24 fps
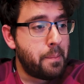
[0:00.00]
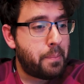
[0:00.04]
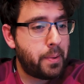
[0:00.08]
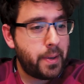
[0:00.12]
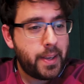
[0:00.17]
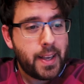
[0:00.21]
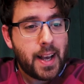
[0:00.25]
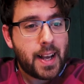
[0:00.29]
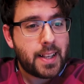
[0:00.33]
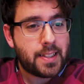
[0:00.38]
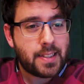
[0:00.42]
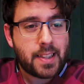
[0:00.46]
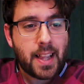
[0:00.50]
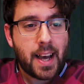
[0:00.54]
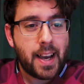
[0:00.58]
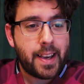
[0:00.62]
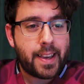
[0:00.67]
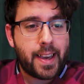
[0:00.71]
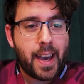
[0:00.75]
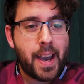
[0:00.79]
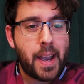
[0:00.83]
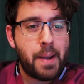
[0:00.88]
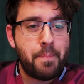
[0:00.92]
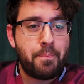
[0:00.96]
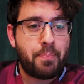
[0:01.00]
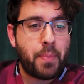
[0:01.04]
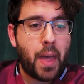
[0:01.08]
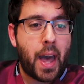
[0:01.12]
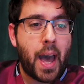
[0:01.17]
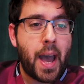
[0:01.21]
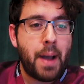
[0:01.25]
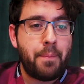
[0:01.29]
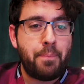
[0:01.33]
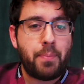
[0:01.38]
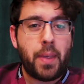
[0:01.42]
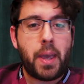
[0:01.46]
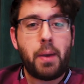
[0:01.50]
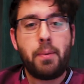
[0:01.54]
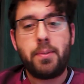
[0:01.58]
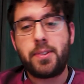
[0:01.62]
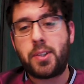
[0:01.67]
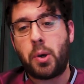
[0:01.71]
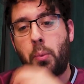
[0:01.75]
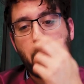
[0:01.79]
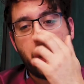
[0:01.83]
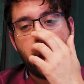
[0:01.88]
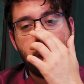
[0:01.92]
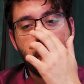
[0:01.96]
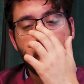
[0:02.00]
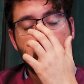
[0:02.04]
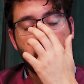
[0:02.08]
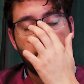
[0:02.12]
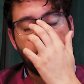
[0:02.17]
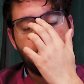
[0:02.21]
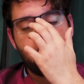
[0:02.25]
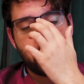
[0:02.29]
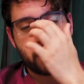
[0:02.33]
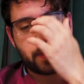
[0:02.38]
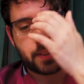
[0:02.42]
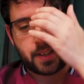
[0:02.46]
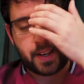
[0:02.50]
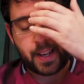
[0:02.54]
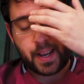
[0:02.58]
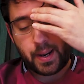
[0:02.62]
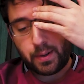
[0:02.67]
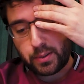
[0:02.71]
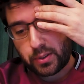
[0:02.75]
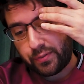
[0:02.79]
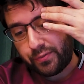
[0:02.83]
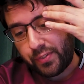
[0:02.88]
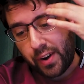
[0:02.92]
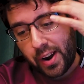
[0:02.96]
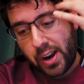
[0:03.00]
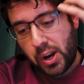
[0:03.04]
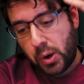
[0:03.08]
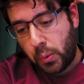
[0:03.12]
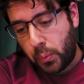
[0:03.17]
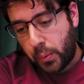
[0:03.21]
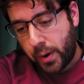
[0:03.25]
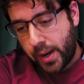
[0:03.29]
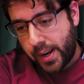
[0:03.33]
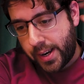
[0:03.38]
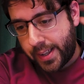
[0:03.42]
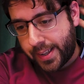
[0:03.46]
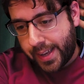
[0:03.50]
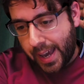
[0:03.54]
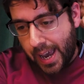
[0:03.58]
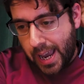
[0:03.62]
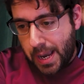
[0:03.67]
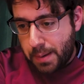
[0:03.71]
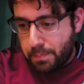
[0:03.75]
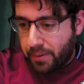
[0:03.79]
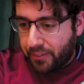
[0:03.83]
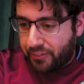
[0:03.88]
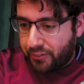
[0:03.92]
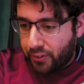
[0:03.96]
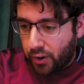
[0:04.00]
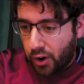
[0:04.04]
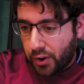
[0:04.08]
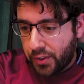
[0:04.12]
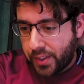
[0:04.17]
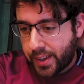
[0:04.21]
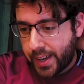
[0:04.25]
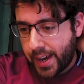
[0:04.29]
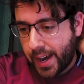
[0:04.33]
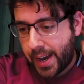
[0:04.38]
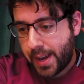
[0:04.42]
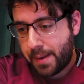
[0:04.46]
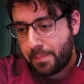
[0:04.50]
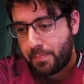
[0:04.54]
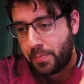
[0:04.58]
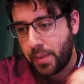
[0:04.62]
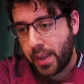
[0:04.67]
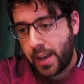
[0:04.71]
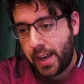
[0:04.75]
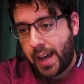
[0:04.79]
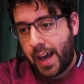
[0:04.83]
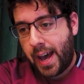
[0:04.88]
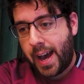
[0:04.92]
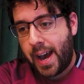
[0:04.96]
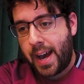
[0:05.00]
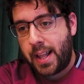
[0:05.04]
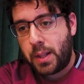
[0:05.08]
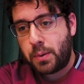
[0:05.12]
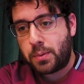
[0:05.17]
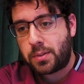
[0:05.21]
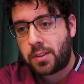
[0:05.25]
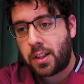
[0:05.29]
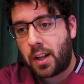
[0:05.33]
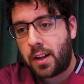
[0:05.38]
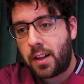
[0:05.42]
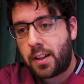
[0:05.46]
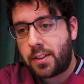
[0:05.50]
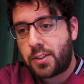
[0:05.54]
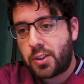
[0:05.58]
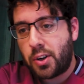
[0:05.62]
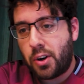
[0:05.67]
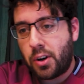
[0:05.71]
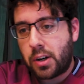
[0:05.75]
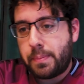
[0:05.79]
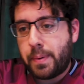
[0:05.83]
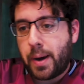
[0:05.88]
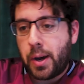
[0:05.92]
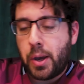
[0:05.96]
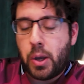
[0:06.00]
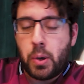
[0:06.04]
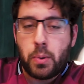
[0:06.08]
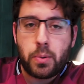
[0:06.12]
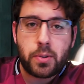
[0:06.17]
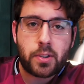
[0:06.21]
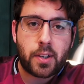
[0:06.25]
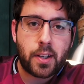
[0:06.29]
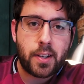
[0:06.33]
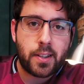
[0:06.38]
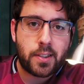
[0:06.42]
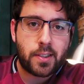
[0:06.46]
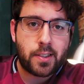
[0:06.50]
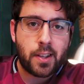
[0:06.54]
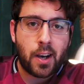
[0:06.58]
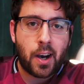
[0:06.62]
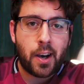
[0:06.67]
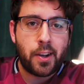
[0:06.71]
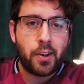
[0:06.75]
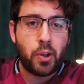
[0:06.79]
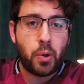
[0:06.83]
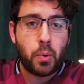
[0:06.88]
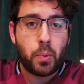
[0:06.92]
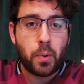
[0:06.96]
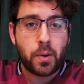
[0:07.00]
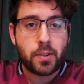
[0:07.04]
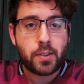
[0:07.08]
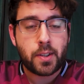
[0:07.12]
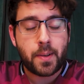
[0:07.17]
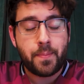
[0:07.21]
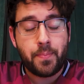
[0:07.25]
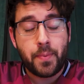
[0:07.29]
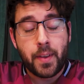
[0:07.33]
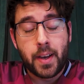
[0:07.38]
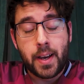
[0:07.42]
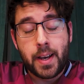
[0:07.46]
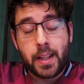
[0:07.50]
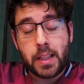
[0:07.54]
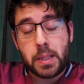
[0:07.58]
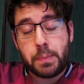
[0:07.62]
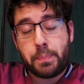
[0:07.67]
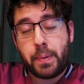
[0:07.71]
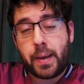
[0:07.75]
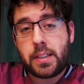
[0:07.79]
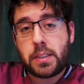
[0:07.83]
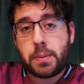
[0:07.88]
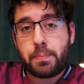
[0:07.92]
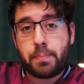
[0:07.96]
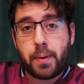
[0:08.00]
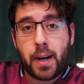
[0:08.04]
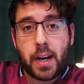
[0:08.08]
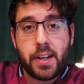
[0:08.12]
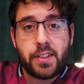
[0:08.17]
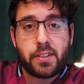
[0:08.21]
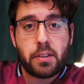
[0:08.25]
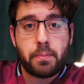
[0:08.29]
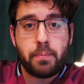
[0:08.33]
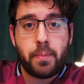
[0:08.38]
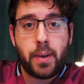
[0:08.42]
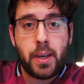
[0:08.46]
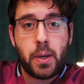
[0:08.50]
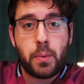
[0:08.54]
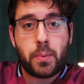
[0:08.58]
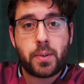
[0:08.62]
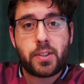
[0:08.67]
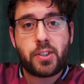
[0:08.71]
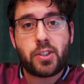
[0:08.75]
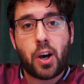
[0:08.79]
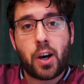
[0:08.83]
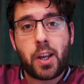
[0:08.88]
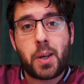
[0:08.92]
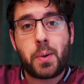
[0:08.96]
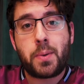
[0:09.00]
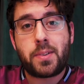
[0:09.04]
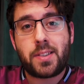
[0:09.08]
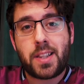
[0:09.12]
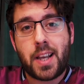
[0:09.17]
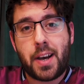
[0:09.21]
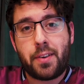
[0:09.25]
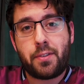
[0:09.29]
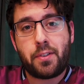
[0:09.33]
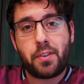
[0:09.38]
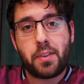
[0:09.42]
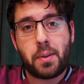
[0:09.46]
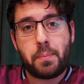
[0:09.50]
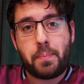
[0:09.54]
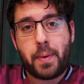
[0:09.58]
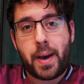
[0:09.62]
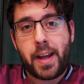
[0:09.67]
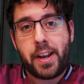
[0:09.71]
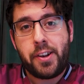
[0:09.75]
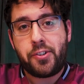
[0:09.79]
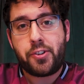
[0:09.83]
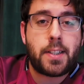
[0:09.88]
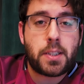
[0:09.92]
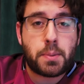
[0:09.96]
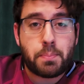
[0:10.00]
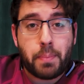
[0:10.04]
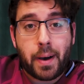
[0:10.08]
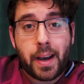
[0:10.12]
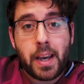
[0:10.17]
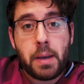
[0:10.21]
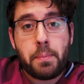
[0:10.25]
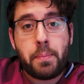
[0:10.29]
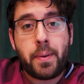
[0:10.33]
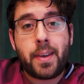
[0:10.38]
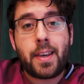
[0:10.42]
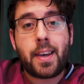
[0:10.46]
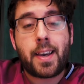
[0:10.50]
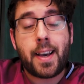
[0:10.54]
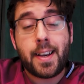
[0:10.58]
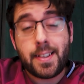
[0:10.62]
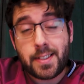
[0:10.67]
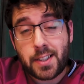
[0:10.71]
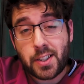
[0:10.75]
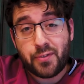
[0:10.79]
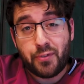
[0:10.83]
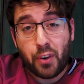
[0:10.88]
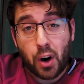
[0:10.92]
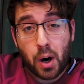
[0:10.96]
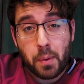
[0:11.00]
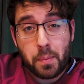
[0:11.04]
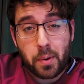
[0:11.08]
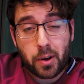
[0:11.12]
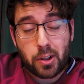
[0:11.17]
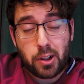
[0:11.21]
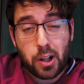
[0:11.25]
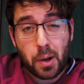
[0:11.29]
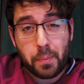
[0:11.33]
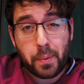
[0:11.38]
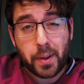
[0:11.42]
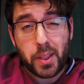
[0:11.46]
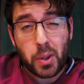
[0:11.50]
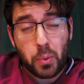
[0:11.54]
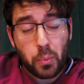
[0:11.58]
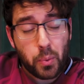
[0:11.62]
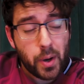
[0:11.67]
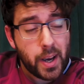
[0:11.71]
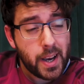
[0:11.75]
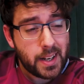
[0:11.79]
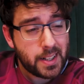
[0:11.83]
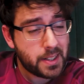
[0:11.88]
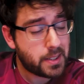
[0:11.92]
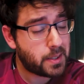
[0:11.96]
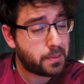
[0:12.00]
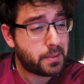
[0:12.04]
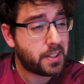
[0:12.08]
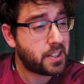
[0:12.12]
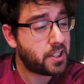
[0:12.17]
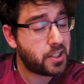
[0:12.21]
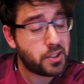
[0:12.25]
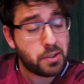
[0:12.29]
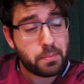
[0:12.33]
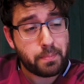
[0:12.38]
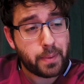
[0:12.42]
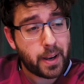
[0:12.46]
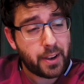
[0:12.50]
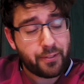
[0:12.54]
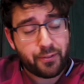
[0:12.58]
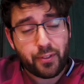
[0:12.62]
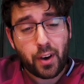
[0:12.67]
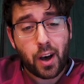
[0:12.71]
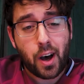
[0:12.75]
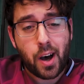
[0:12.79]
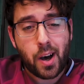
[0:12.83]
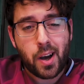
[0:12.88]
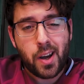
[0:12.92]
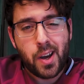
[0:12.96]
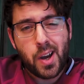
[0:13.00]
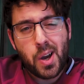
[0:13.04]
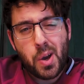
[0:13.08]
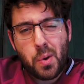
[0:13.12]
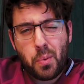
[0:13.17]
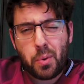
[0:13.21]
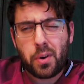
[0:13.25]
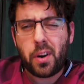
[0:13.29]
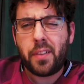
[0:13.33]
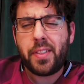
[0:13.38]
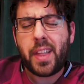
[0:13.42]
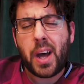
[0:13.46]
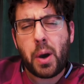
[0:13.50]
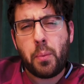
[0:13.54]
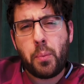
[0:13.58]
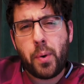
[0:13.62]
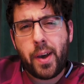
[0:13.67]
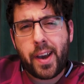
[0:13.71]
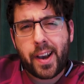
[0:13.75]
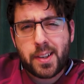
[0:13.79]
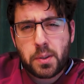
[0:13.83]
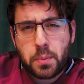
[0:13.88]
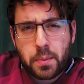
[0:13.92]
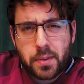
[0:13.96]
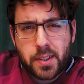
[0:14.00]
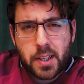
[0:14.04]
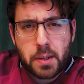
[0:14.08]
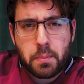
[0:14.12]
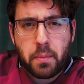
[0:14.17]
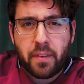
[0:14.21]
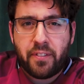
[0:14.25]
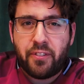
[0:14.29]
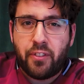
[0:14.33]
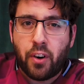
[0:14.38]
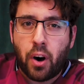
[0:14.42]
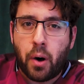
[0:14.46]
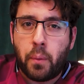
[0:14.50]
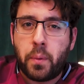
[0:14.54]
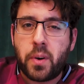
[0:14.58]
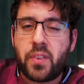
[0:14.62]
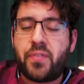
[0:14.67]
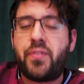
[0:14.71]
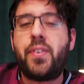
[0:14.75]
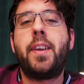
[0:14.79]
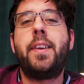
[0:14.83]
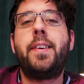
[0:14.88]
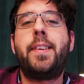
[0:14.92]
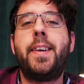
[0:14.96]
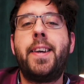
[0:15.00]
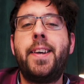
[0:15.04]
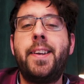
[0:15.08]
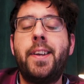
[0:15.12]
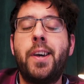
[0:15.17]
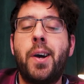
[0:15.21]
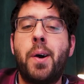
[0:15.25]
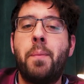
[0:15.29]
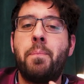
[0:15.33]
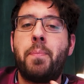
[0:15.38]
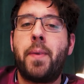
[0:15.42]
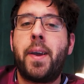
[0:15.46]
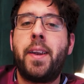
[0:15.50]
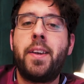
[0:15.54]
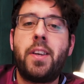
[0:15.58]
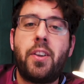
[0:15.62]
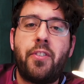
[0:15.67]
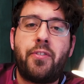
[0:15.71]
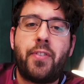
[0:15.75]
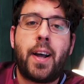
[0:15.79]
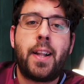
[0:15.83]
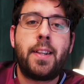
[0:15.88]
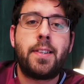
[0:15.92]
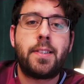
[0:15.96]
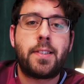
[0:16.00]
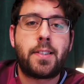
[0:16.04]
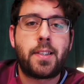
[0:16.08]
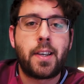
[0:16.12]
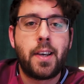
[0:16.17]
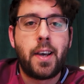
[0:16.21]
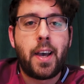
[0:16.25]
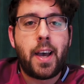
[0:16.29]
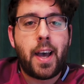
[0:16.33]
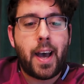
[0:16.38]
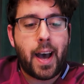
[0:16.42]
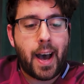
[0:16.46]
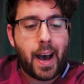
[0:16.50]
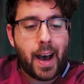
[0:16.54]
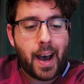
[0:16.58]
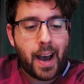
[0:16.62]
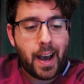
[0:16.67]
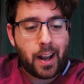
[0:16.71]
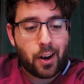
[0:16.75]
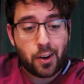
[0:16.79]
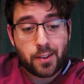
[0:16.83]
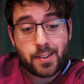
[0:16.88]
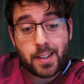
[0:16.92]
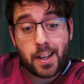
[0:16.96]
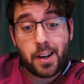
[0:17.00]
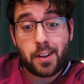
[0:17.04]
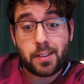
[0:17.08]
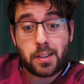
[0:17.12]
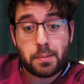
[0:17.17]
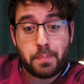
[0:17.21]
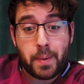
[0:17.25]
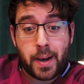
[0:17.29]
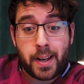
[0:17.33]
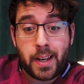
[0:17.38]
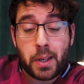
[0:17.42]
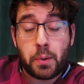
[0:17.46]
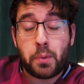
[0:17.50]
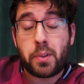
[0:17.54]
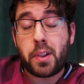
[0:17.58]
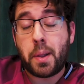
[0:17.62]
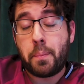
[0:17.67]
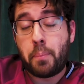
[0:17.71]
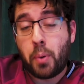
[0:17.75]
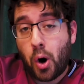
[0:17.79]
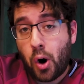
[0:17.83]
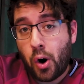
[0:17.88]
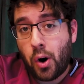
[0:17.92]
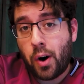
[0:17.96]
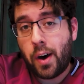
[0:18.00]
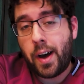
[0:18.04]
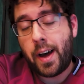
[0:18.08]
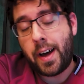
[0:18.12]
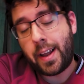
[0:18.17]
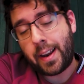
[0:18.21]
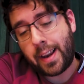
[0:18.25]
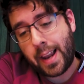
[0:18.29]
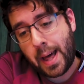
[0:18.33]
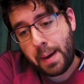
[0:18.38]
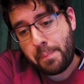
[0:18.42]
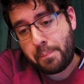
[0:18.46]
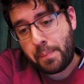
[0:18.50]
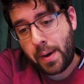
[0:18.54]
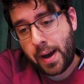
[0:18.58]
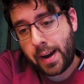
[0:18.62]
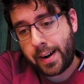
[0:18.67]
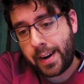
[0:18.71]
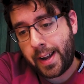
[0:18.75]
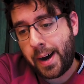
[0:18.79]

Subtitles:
But yes, that game, it was a weird one, wasn't it? It was a very weird game. Before the game, there was a lot of talk about who was going to start and who wasn't. The big surprise for me was Sane was left on the bench despite being against his former club. And the weirdest decision by far, well, not that weird because we've seen it before, was Fernandinho in defence alongside Otamendi with Laporte at left back.